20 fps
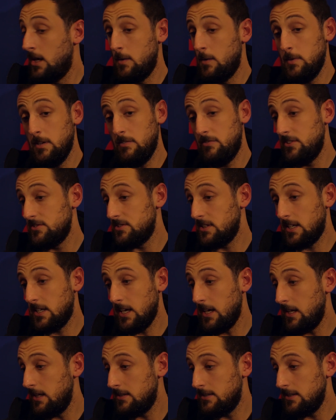I mean,
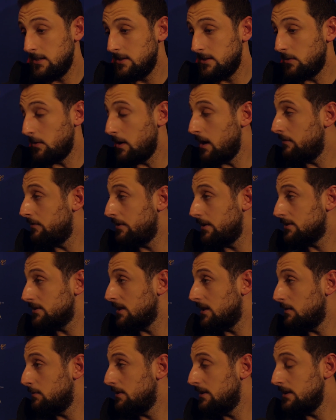physicality. The referee is
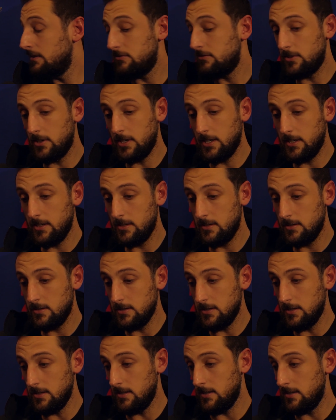going to be different.
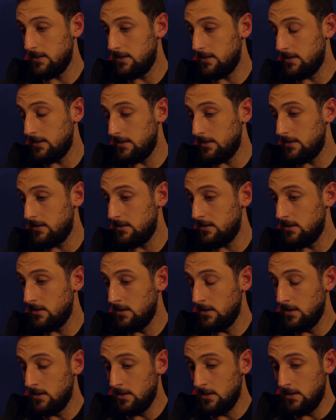The
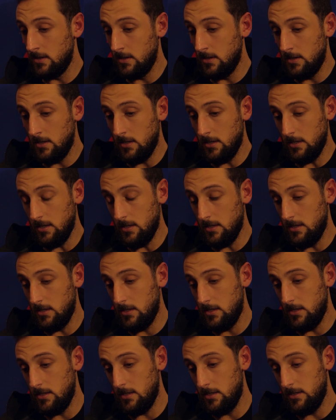
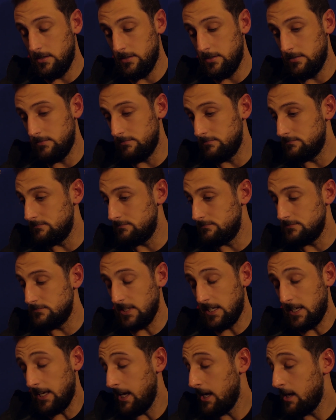uh,
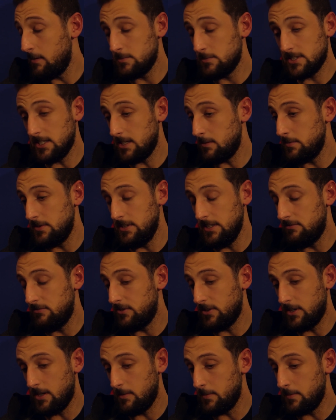the game is going to be
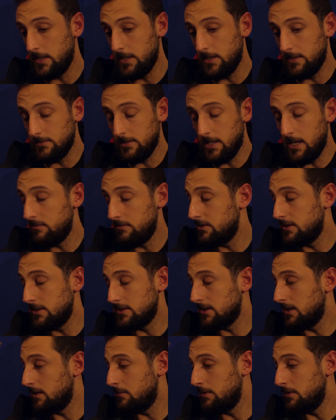different. I mean,
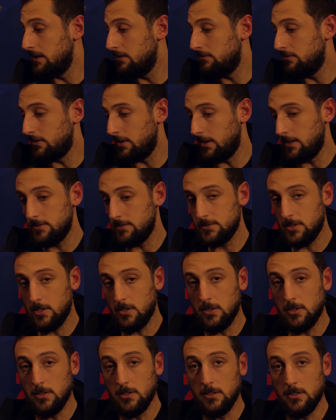everything's going to be different.
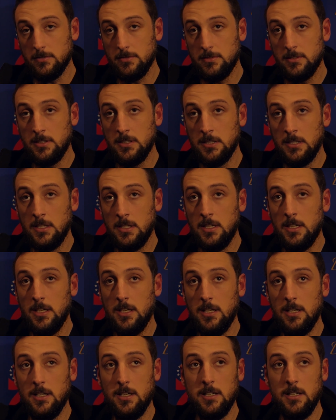So
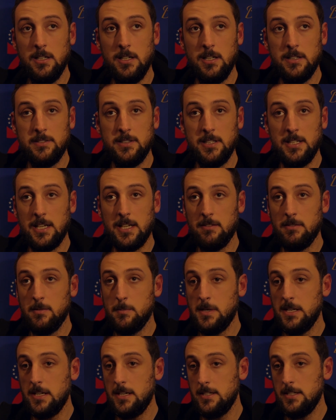uh, I think
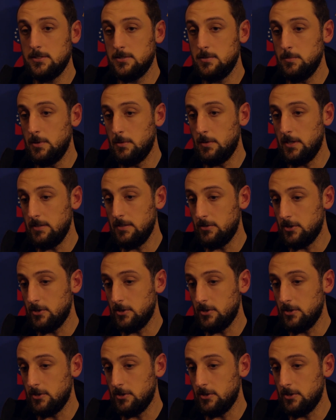everybody needs to be ready